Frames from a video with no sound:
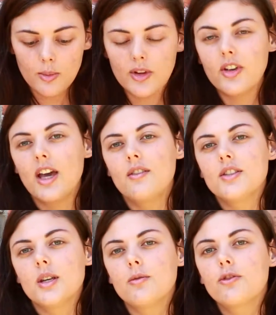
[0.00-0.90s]
we have
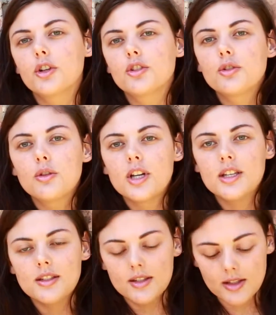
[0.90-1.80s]
some foot
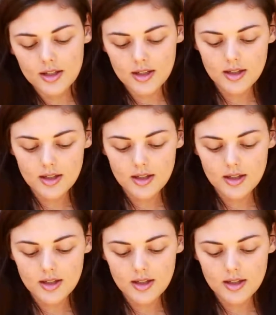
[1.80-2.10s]
toys